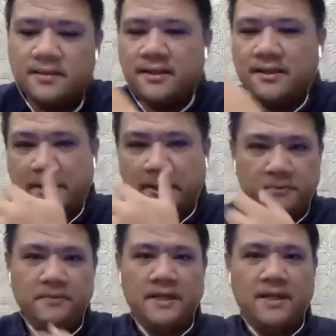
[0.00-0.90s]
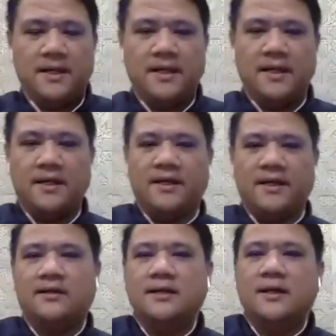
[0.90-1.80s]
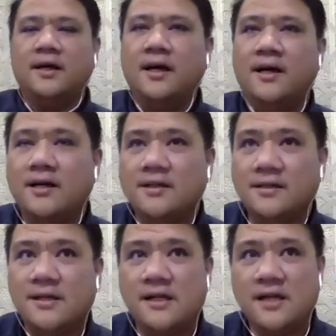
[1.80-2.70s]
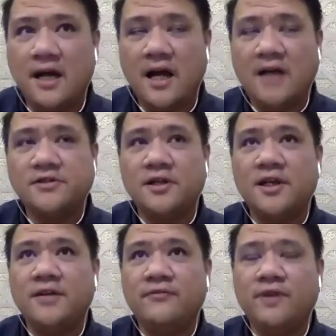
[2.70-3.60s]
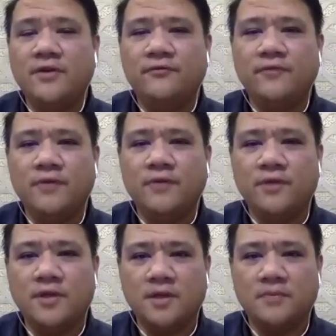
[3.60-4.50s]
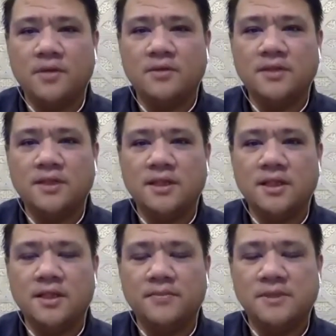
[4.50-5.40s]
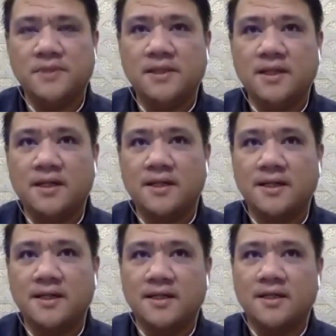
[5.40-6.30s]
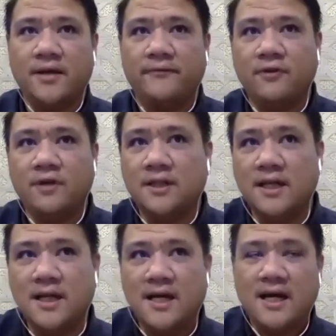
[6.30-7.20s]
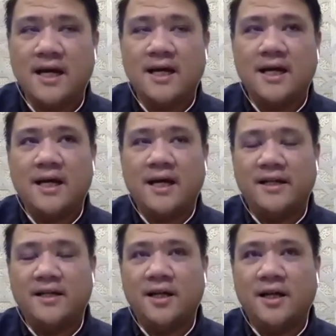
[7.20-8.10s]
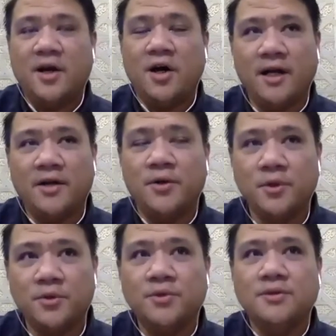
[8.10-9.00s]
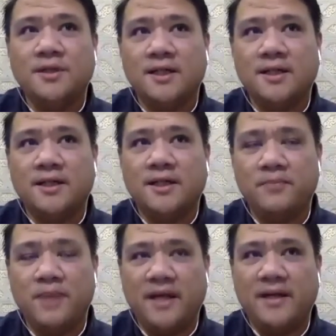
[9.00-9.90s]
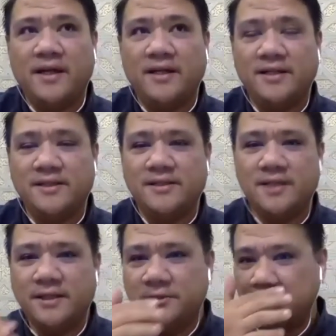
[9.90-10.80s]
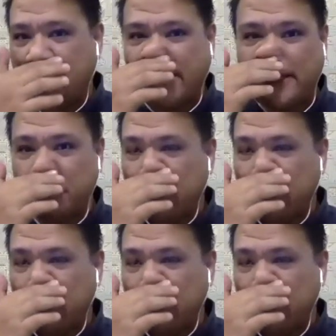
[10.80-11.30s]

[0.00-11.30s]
Thank you, Mbak Ayan. Uh, Actually, if we talk about the peace builder effort and who key player in this issue, I think